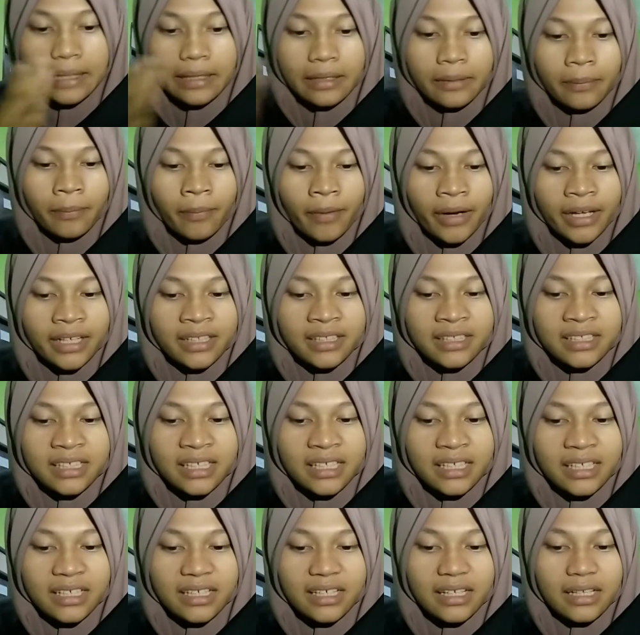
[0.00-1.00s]
The
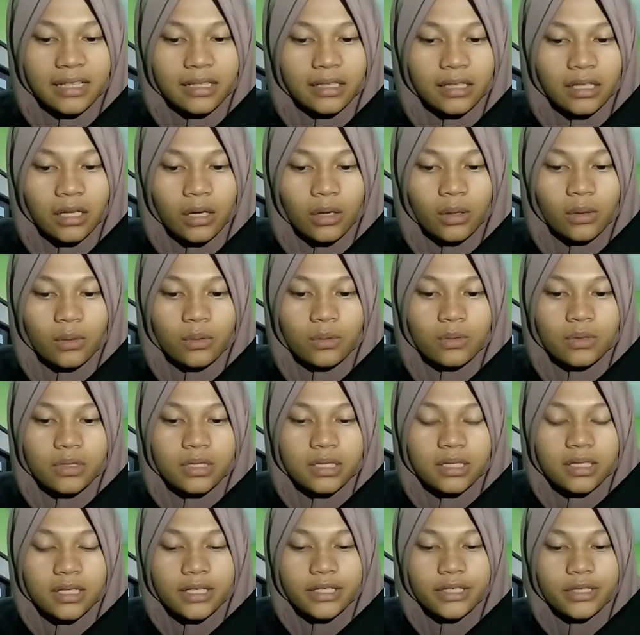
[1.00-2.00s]
practice
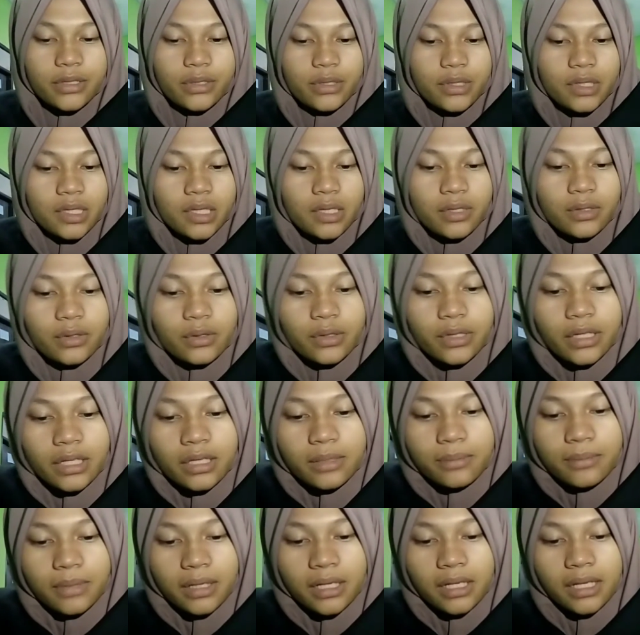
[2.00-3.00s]
allows a user to
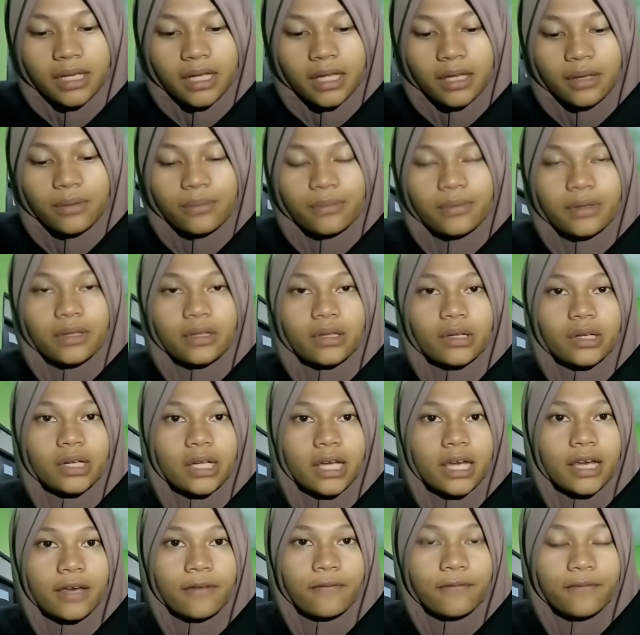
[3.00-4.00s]
get money without
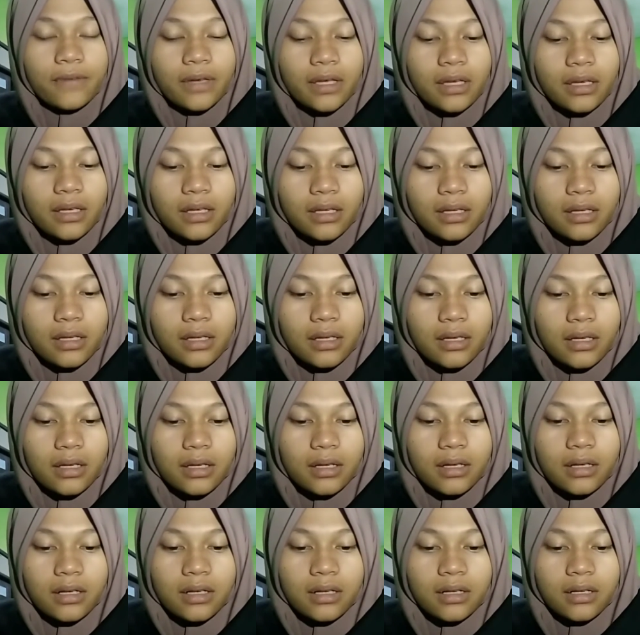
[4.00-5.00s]
having
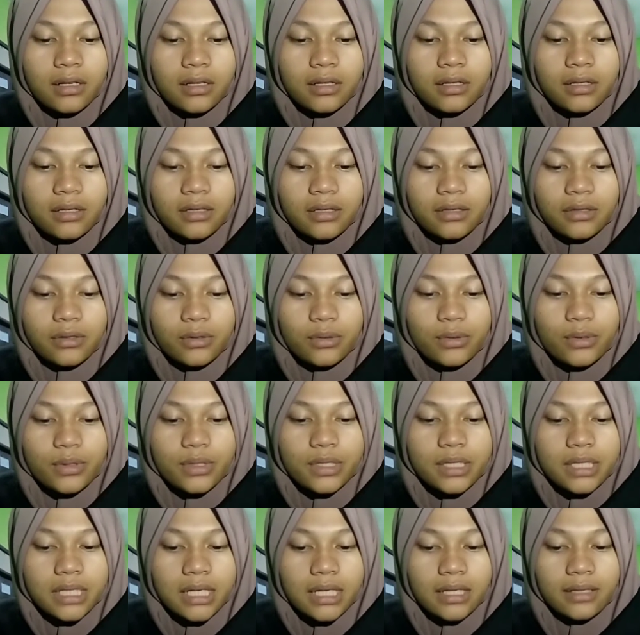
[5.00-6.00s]
to
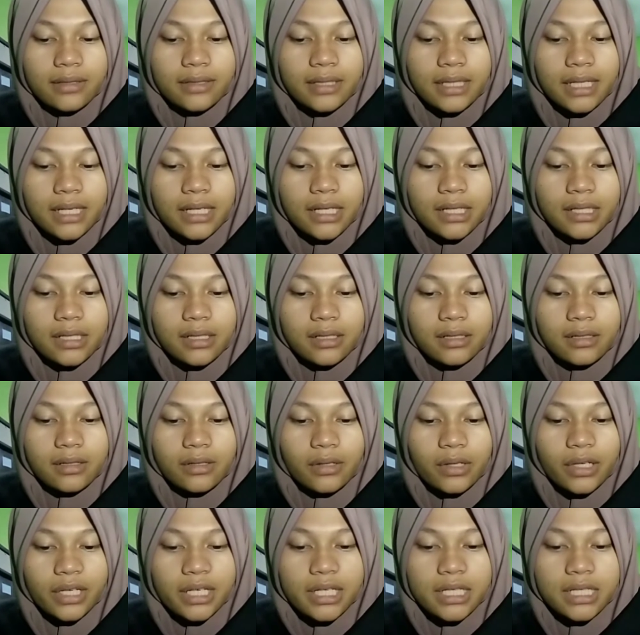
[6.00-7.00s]
sell their
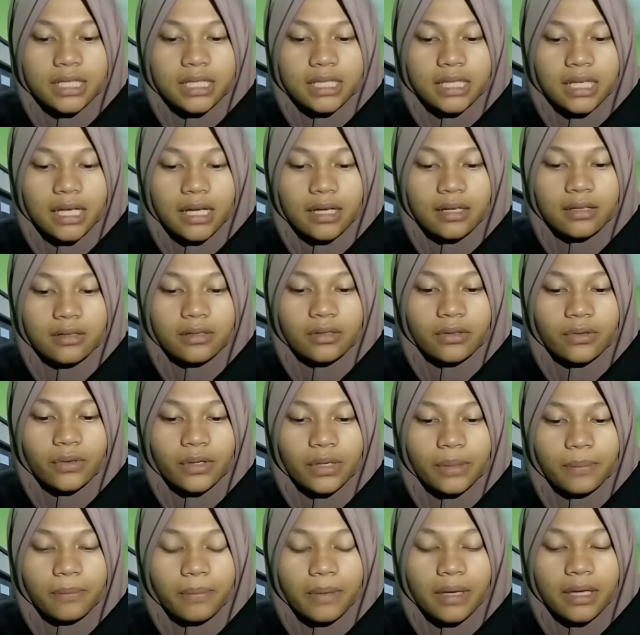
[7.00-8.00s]
coins and
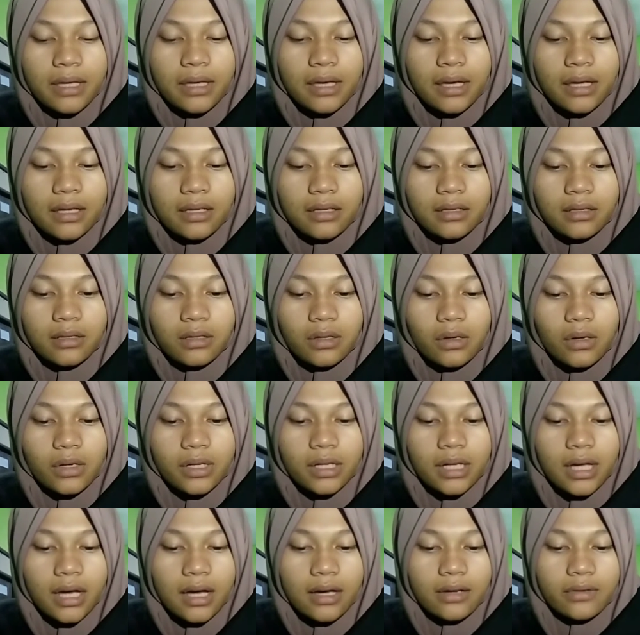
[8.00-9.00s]
repay and the
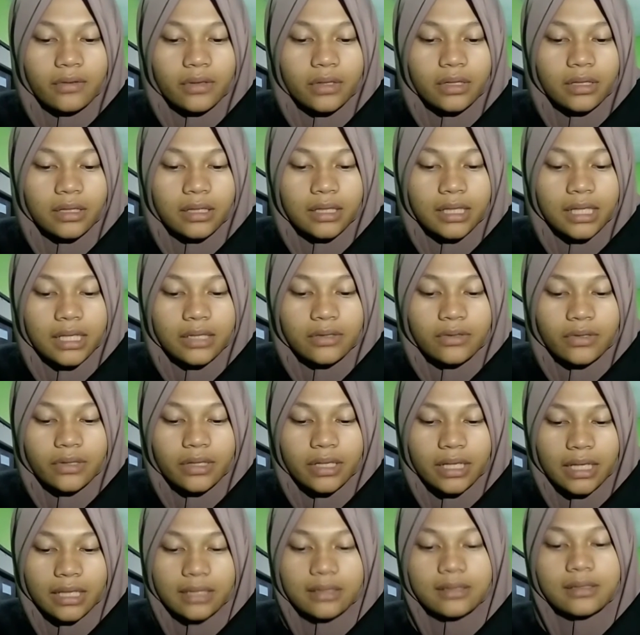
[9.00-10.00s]
loan at the later
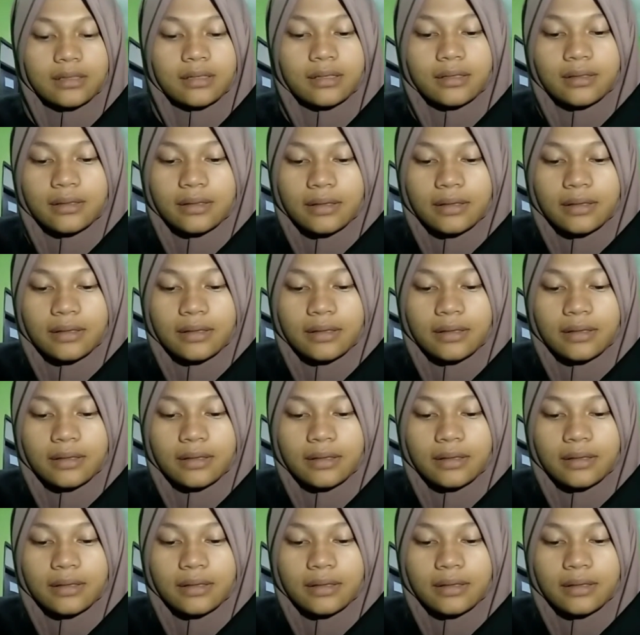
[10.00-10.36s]
date.